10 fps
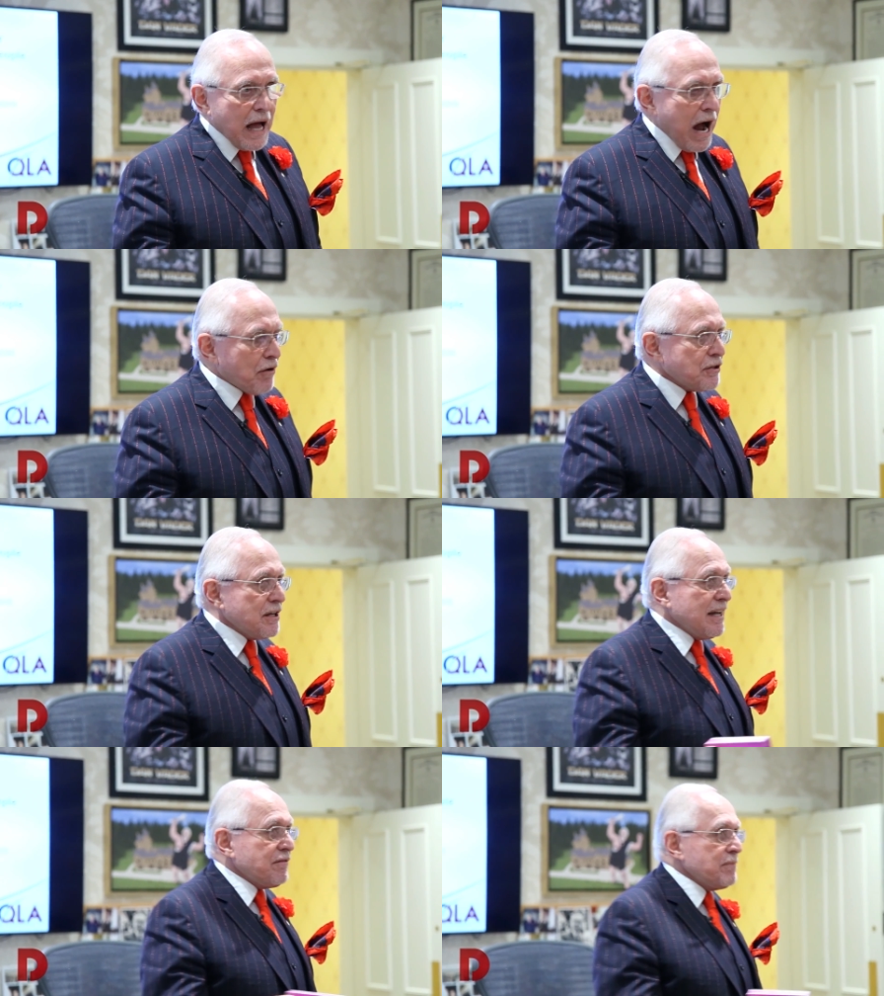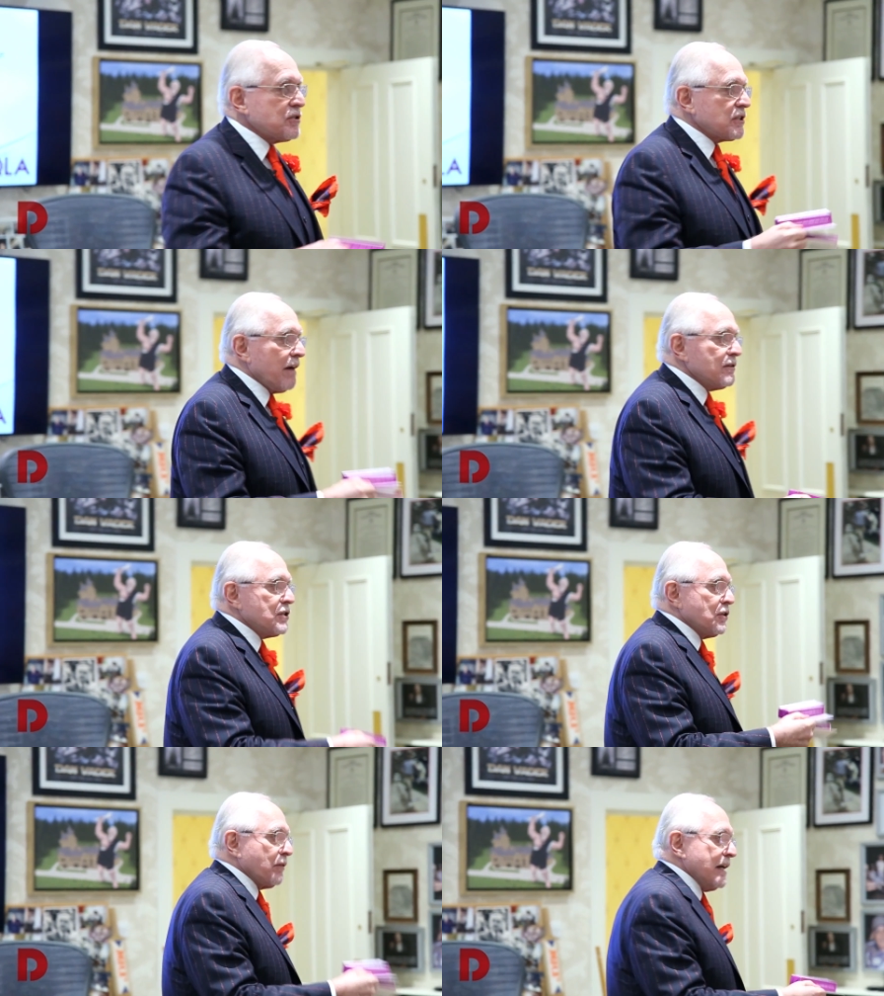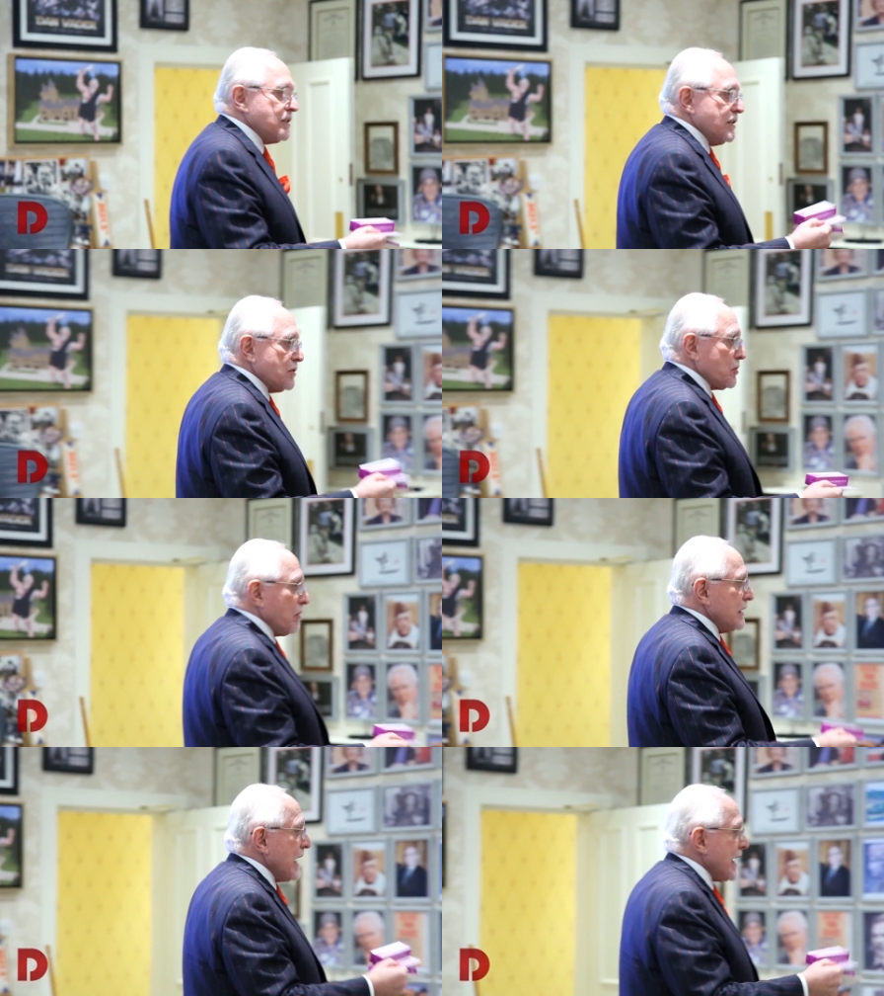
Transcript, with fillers: How can you even be seventeen or eighteen years old and